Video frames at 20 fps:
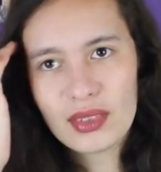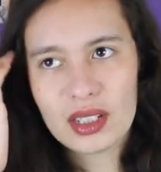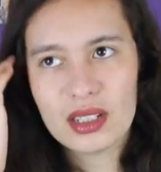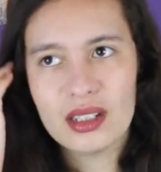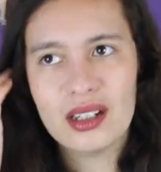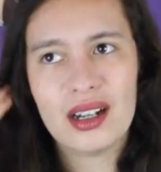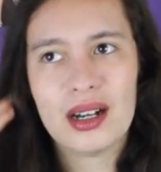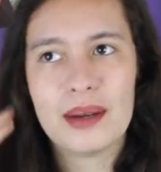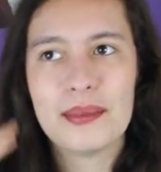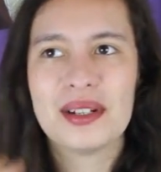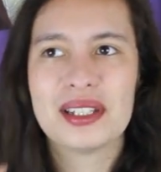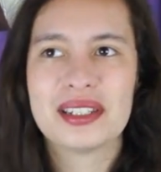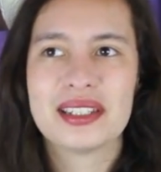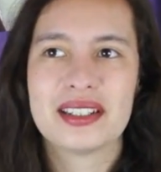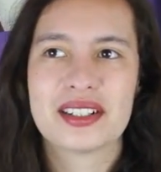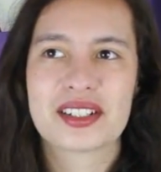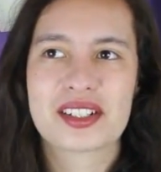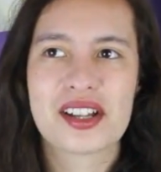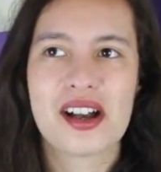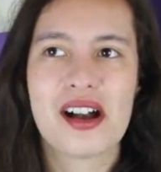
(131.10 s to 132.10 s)
And
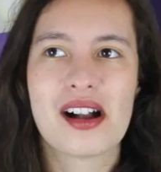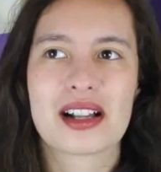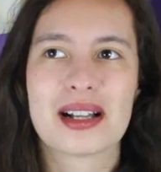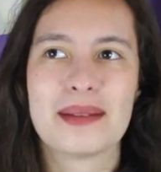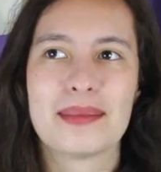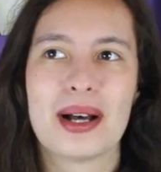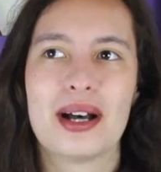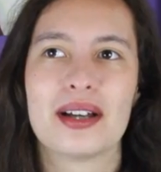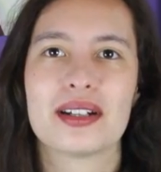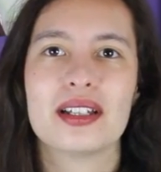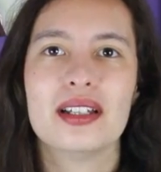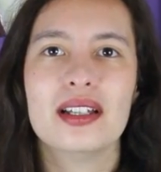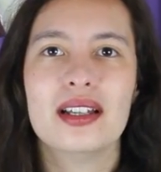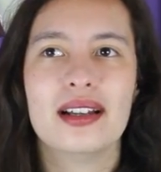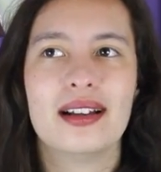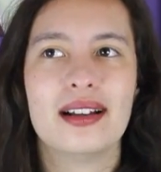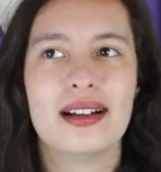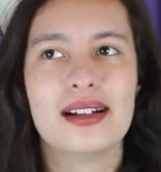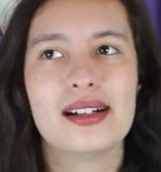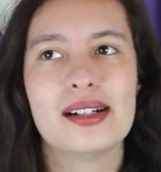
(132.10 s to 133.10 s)
they're talking about,
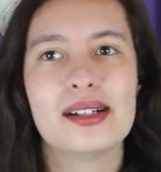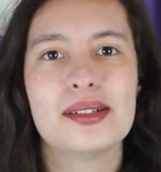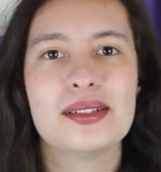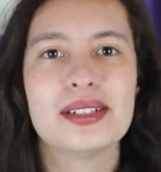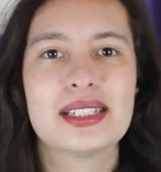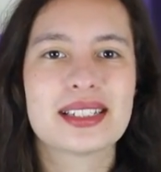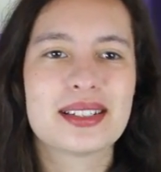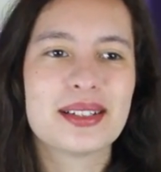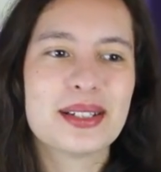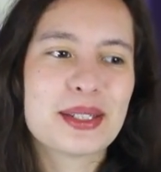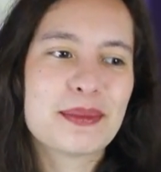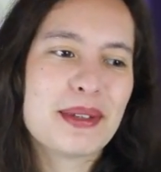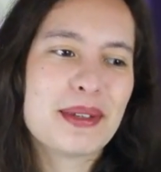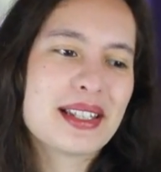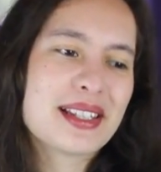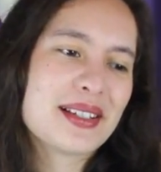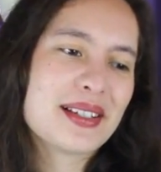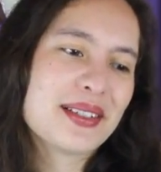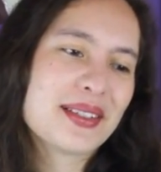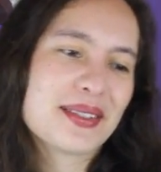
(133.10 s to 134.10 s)
oh, it's going to be
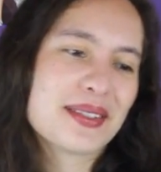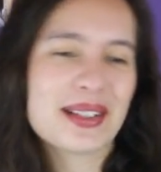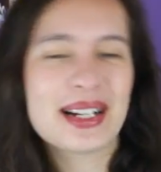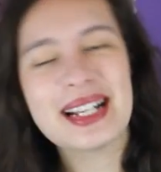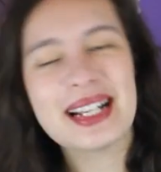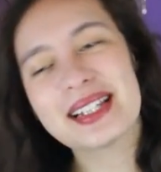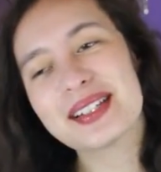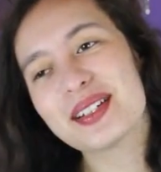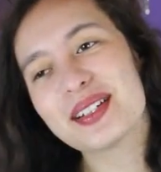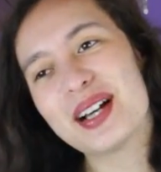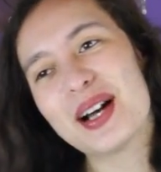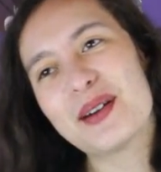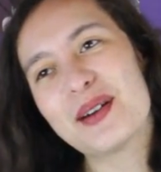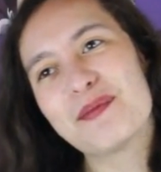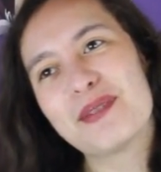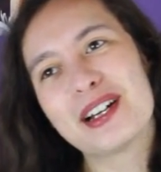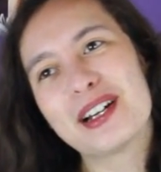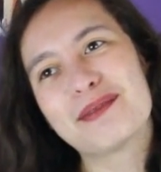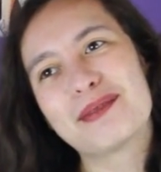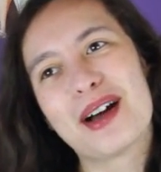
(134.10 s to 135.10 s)
so great to have
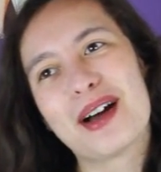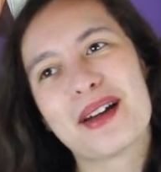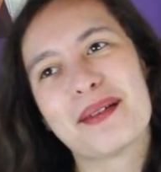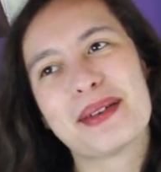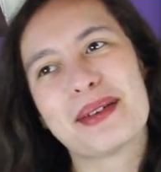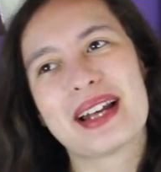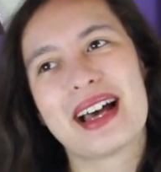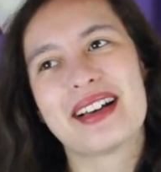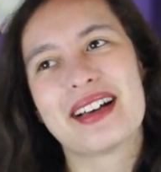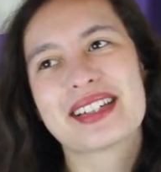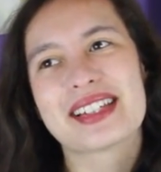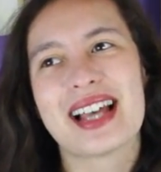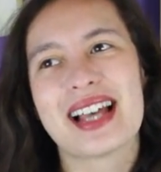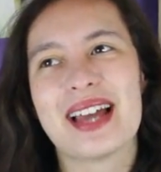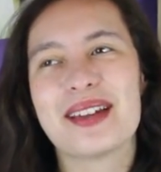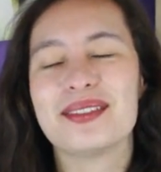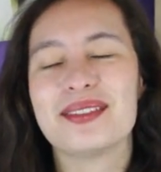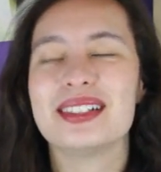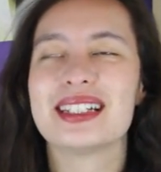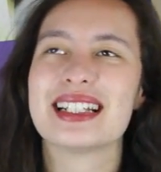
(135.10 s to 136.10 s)
Big Mom and
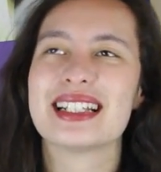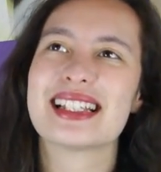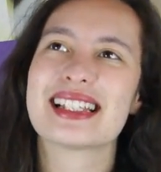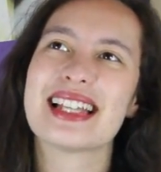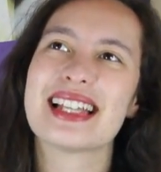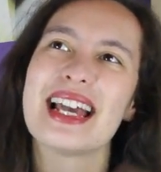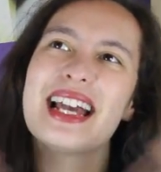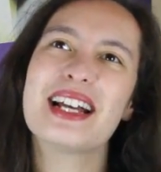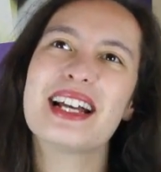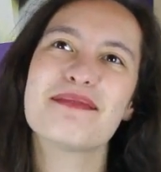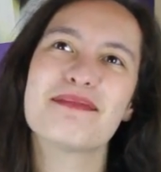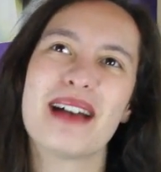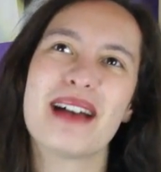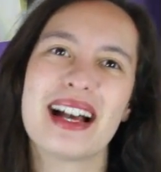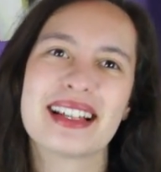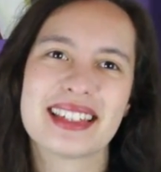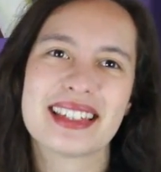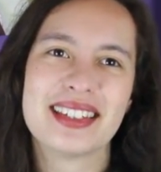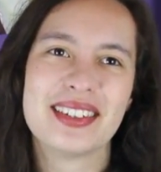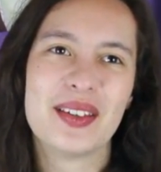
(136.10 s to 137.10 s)
outside, we can take
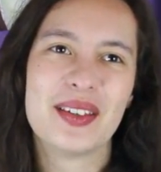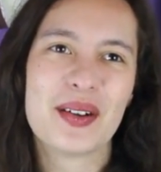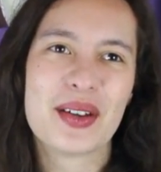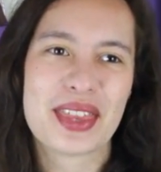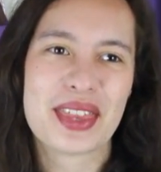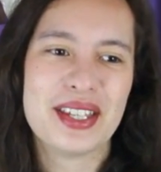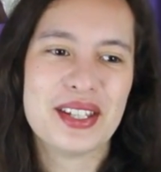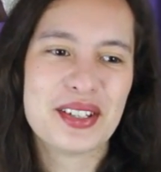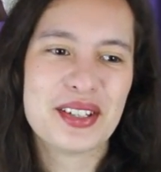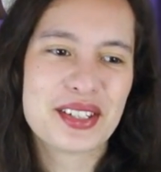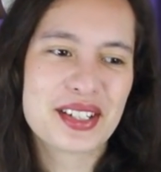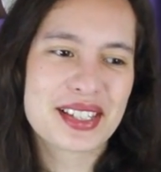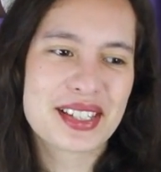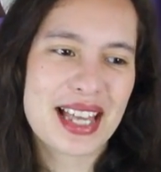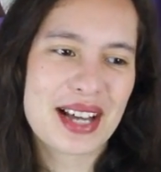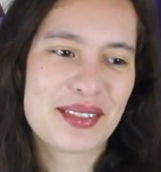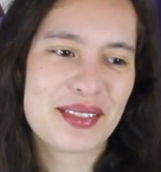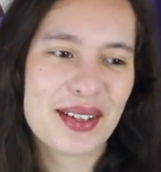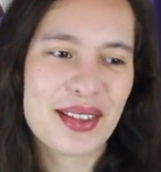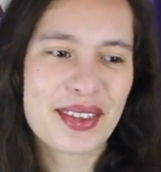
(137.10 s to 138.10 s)
back the North, and you just
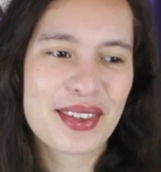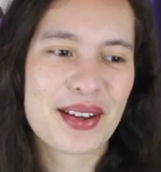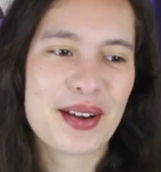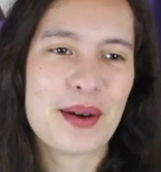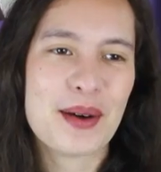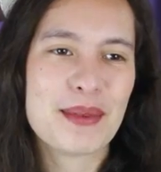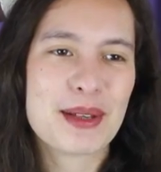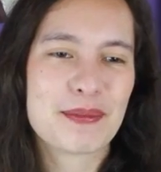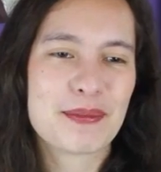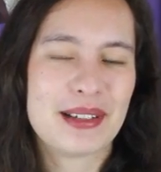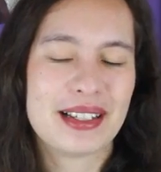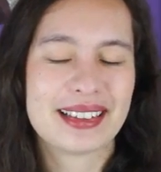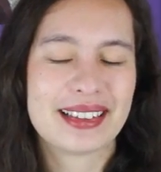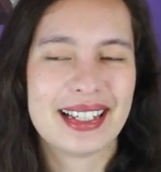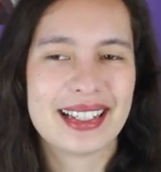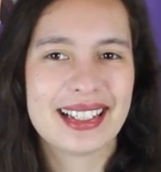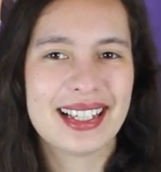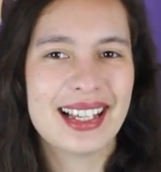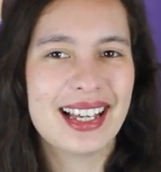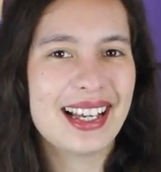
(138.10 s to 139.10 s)
have all the homies being
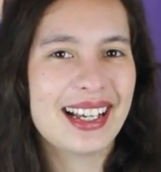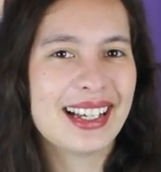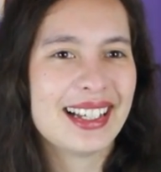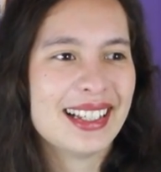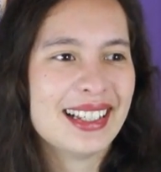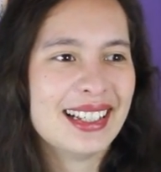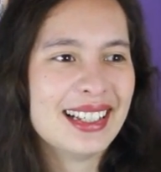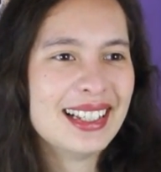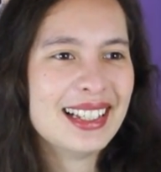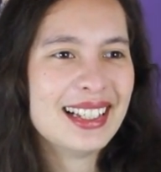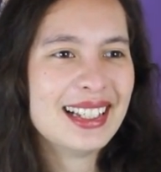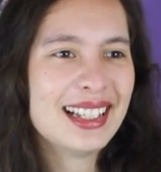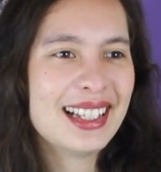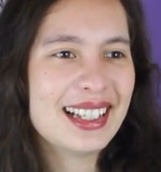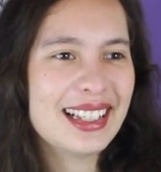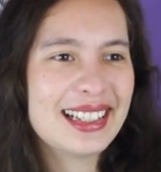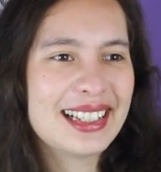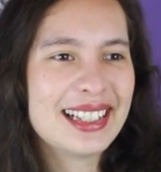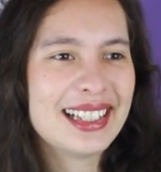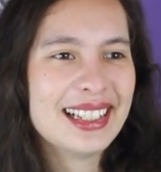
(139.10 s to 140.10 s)
like, ha,
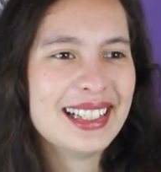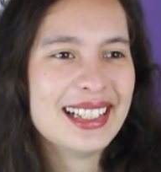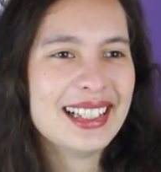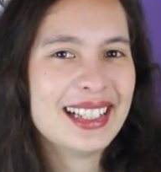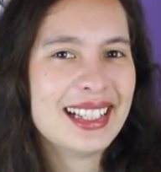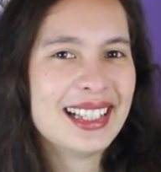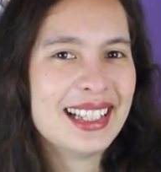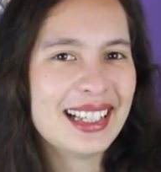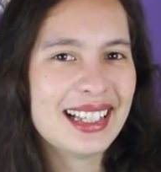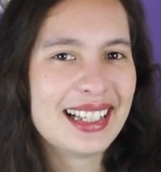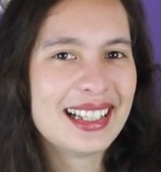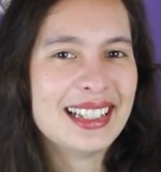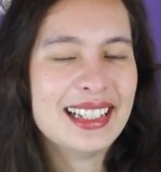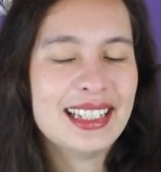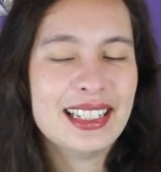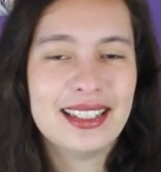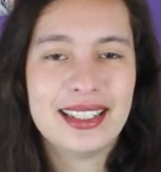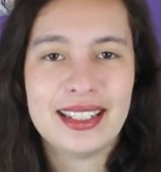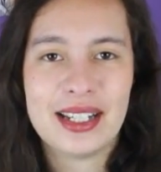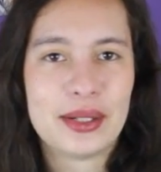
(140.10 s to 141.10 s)
ha,
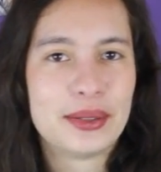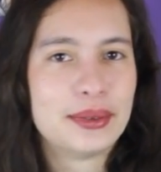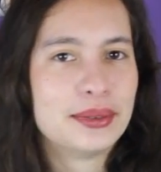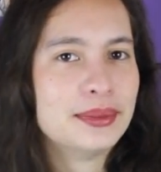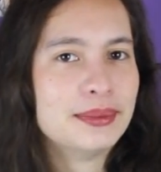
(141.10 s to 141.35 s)
ha, no.